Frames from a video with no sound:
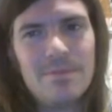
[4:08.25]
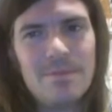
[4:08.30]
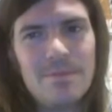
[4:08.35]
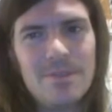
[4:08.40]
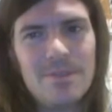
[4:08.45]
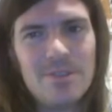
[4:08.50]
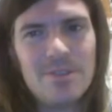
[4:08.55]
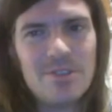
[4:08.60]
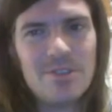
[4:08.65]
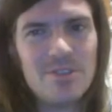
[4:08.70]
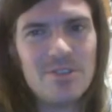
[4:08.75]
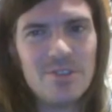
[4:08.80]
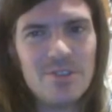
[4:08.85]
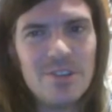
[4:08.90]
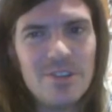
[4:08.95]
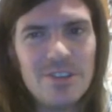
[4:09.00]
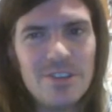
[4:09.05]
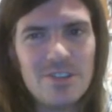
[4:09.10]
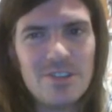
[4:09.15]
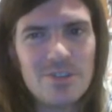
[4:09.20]
Design
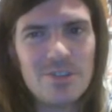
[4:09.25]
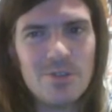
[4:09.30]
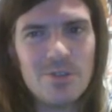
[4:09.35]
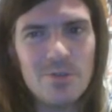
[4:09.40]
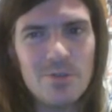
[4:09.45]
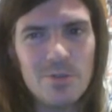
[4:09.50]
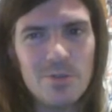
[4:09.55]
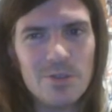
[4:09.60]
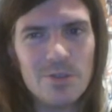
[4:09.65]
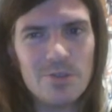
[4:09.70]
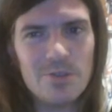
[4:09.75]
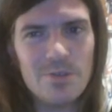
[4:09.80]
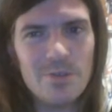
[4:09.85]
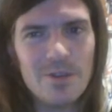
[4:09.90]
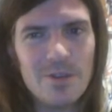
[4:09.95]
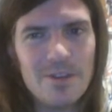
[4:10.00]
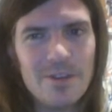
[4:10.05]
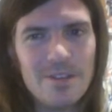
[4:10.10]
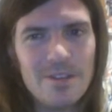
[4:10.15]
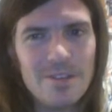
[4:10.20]
is cool as well.